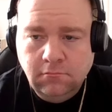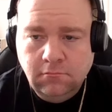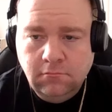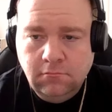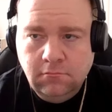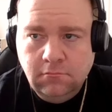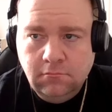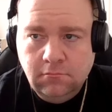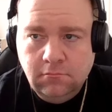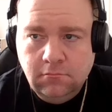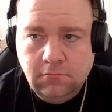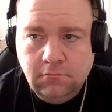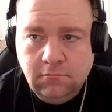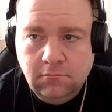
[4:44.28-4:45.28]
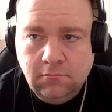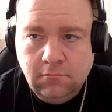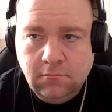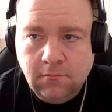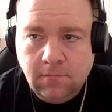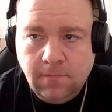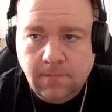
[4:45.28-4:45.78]

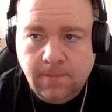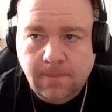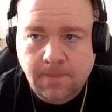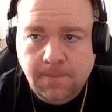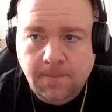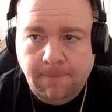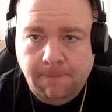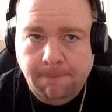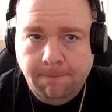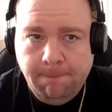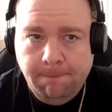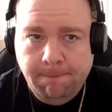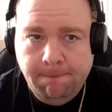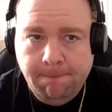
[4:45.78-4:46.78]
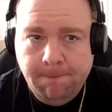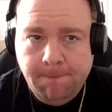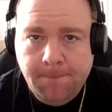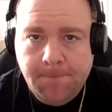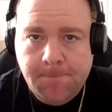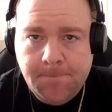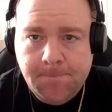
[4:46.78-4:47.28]

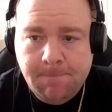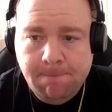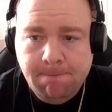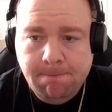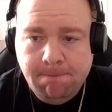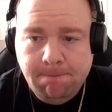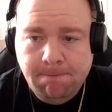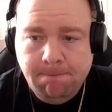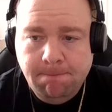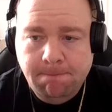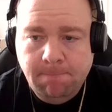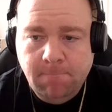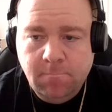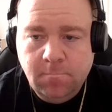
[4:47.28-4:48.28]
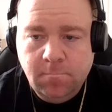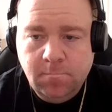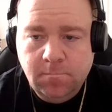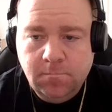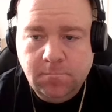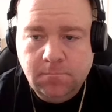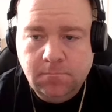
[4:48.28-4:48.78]

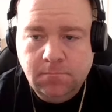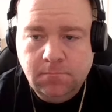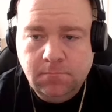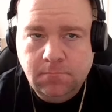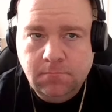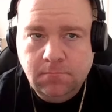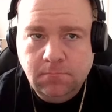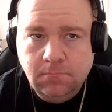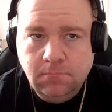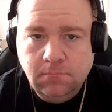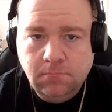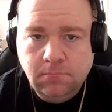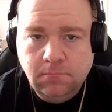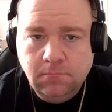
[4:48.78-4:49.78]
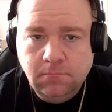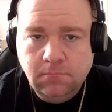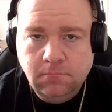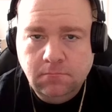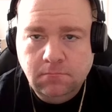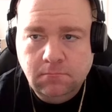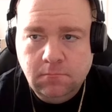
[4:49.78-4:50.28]

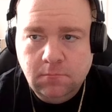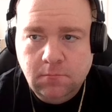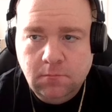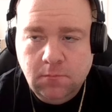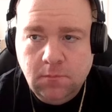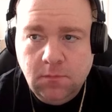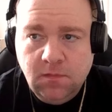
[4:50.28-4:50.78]
This person isn't speaking.